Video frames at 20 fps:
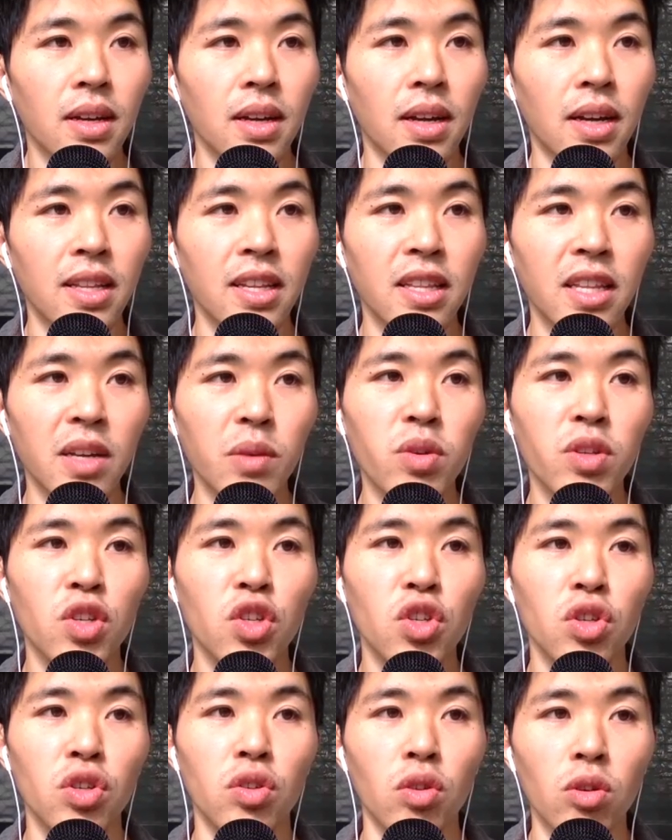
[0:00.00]
then they would
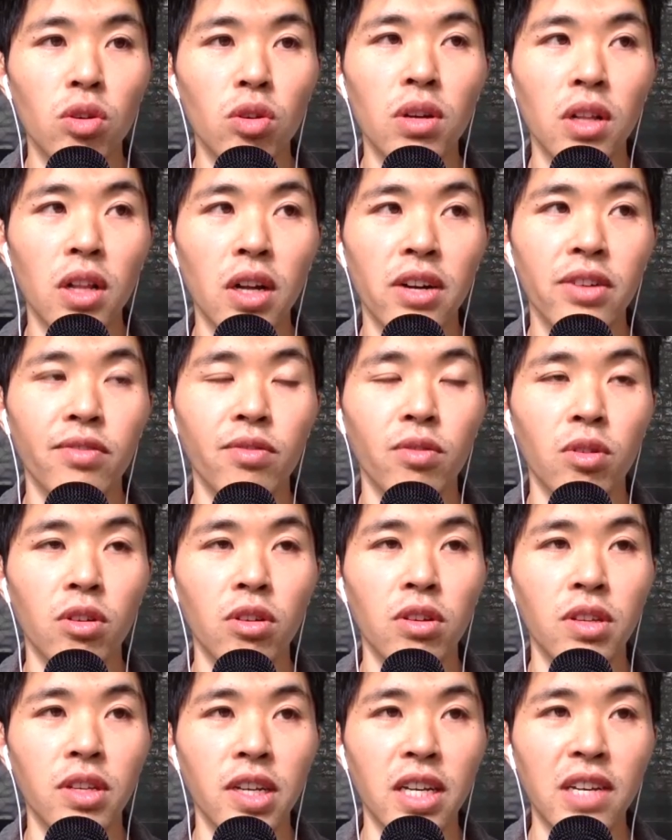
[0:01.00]
slur a lot of
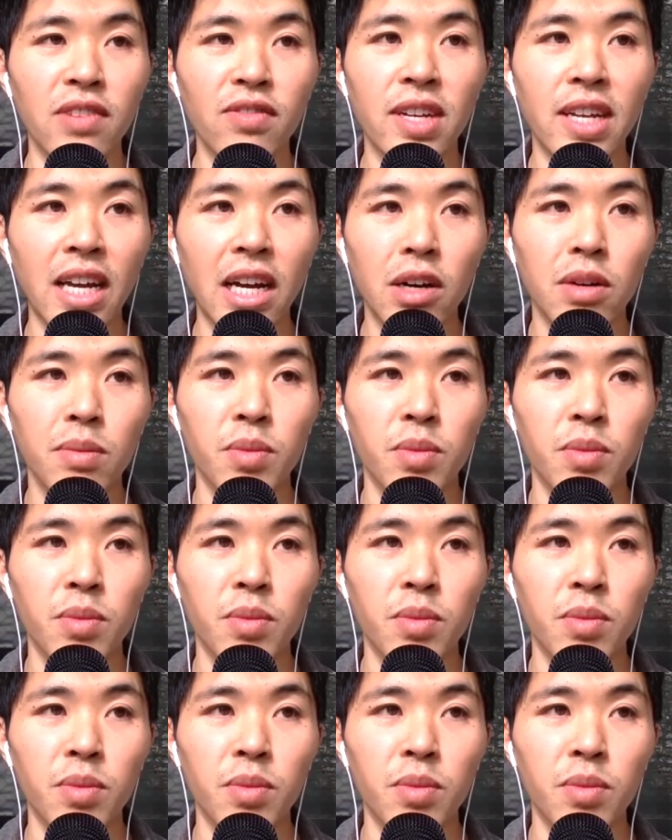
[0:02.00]
words. Like even now, I'm